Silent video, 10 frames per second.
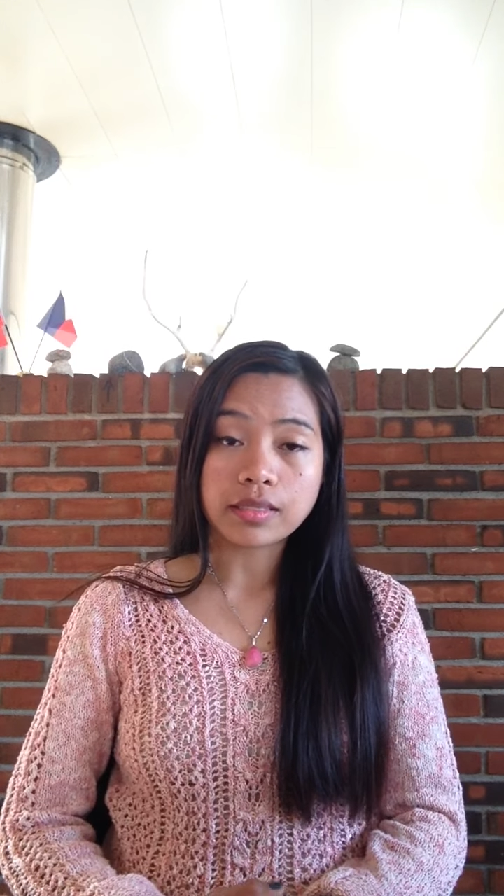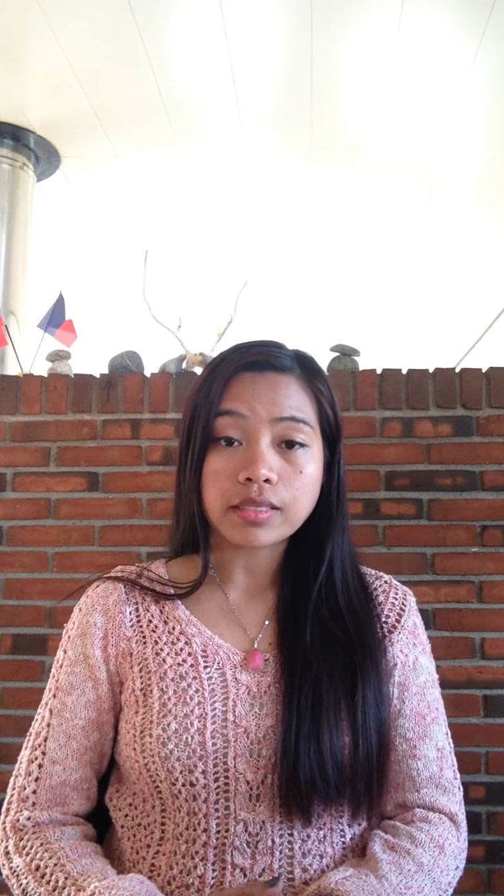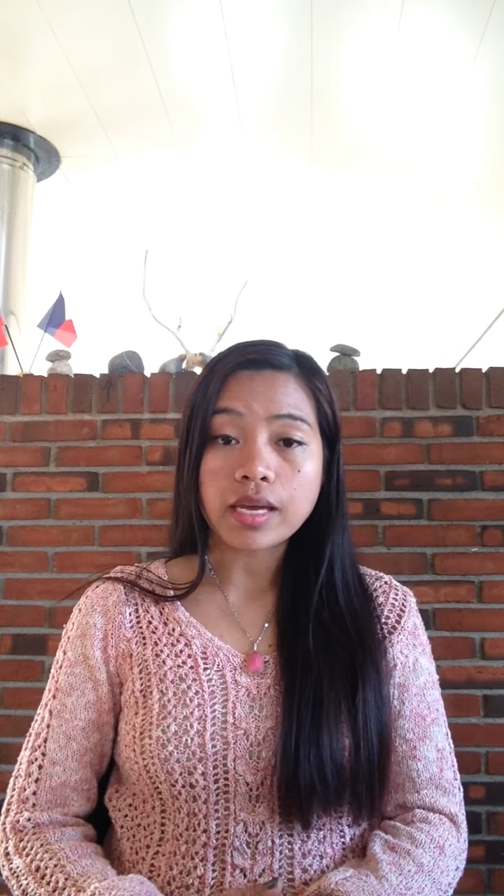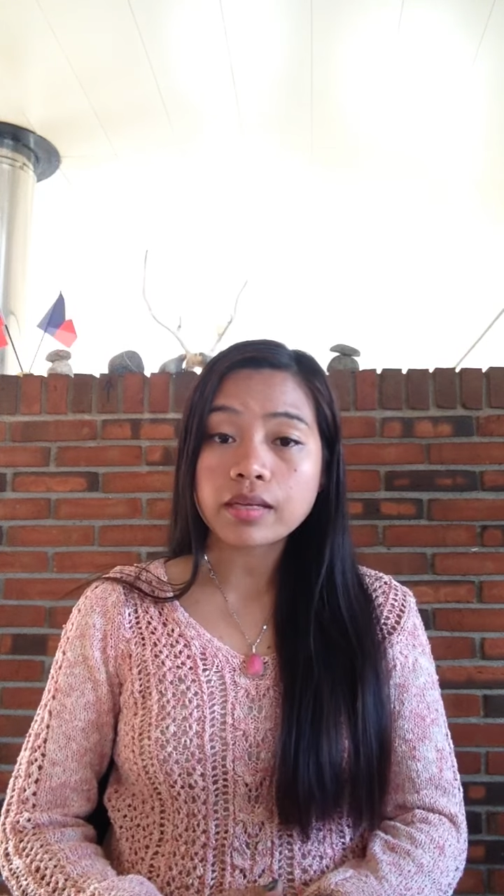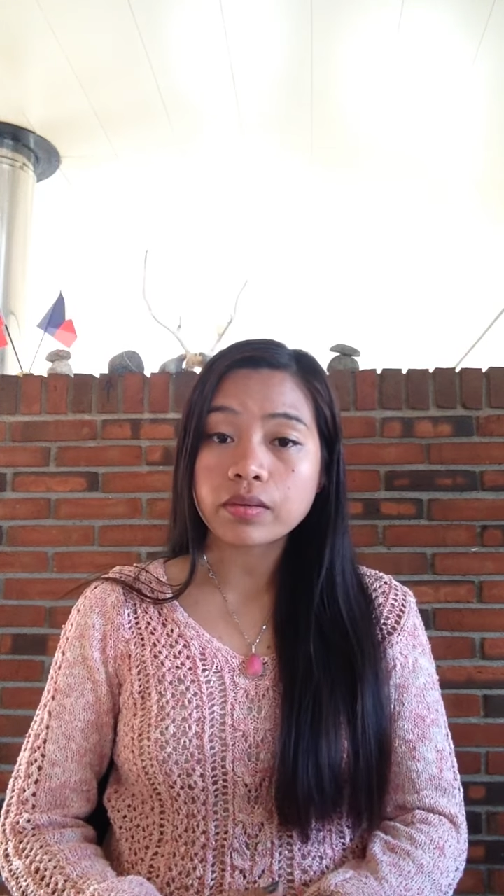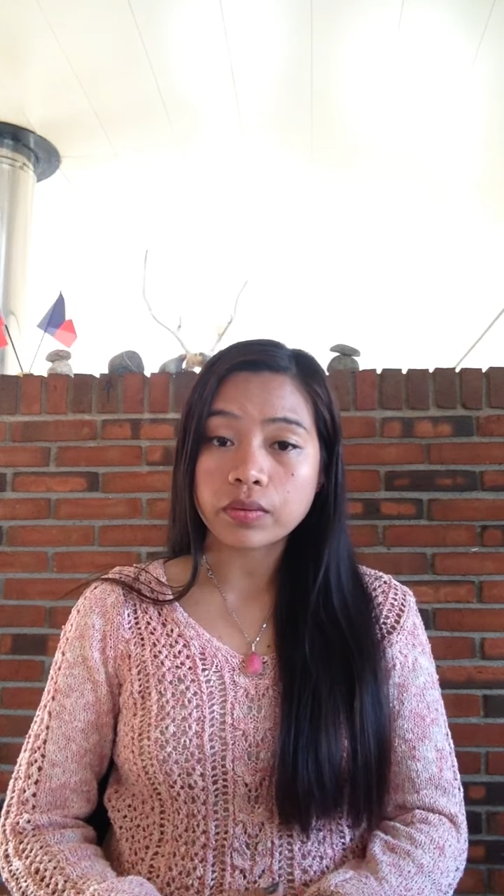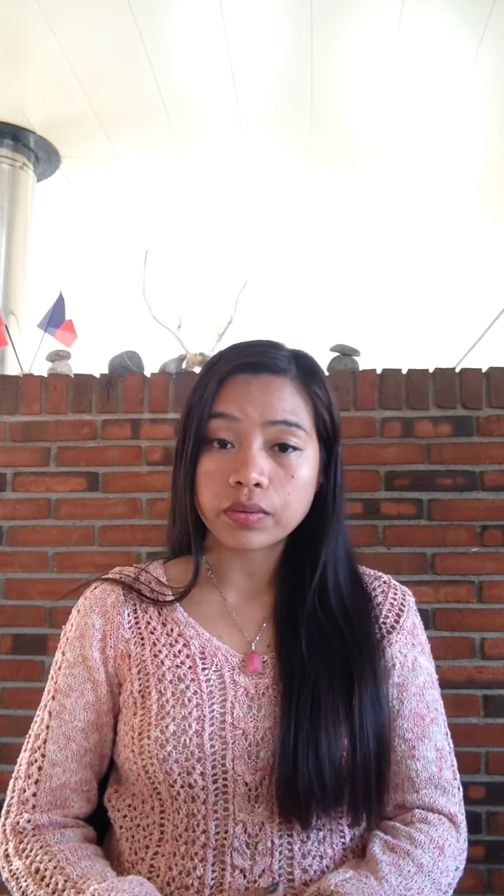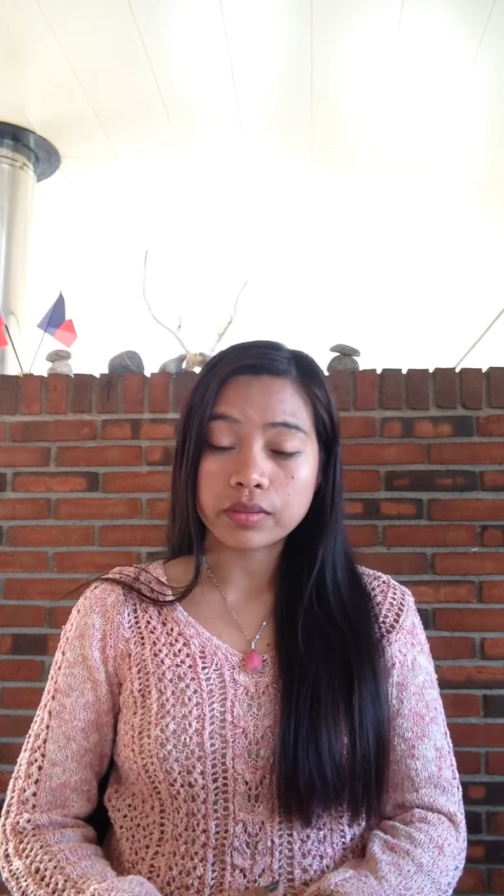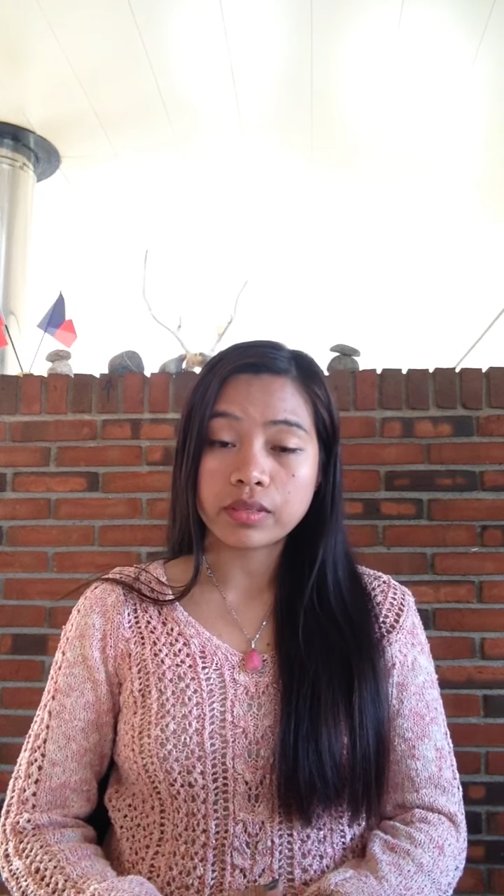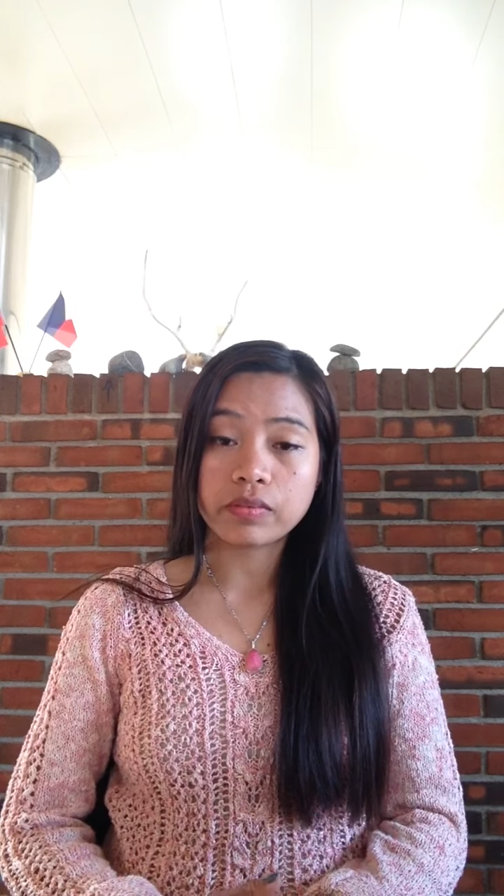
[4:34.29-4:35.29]
tak"
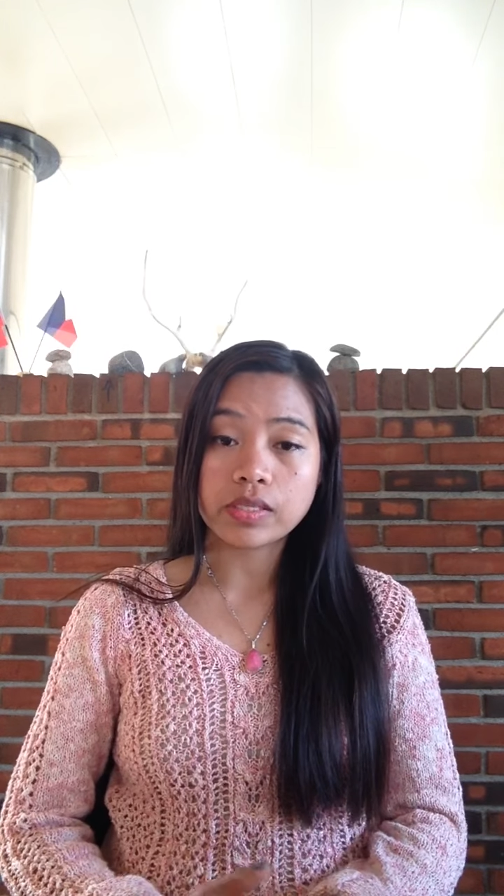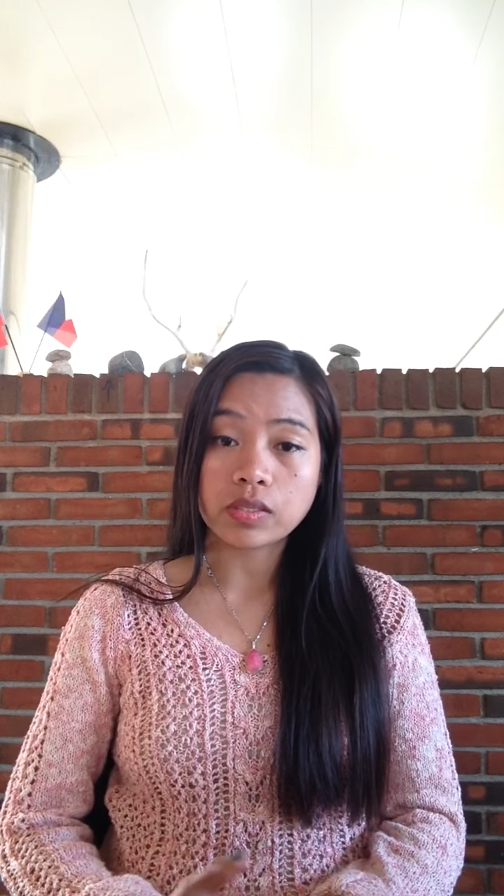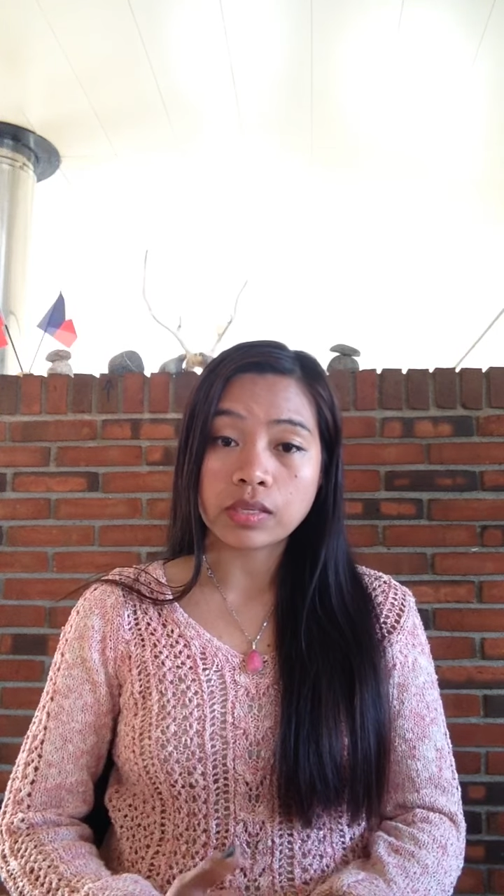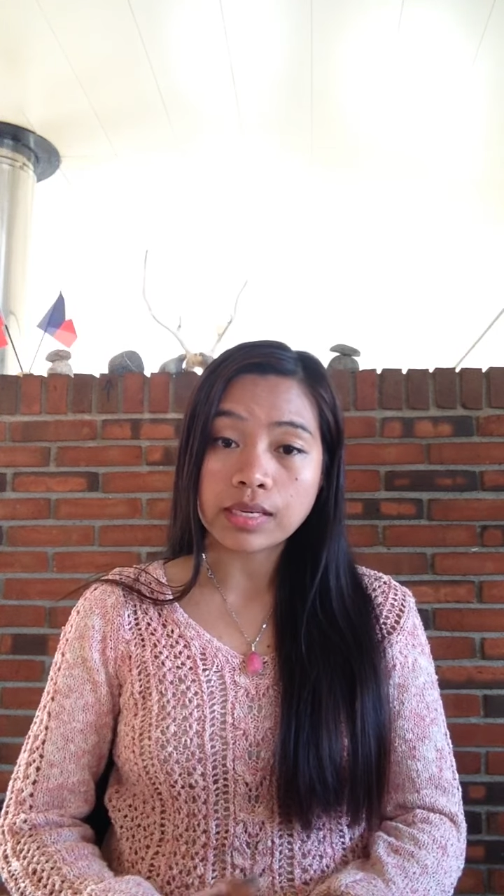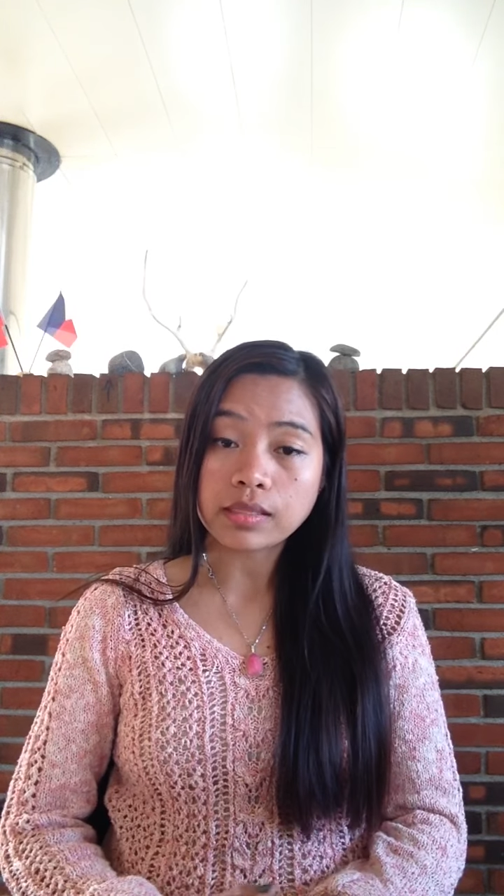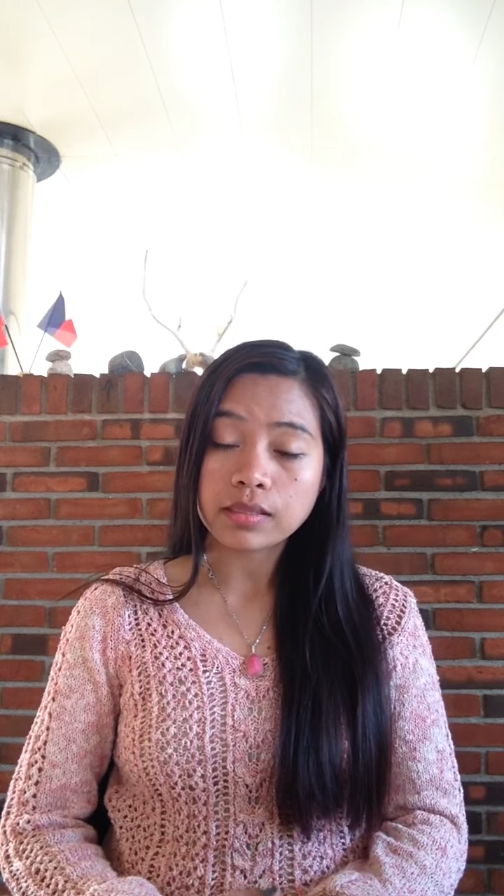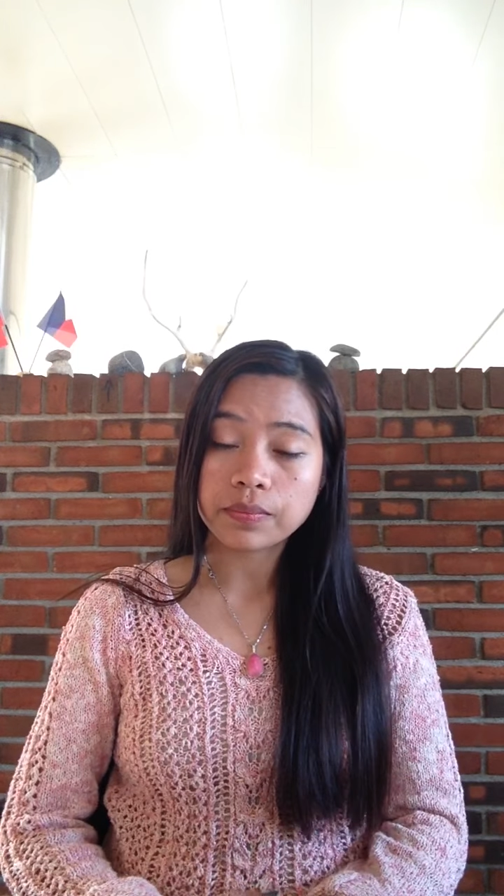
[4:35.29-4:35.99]
or Devasilet.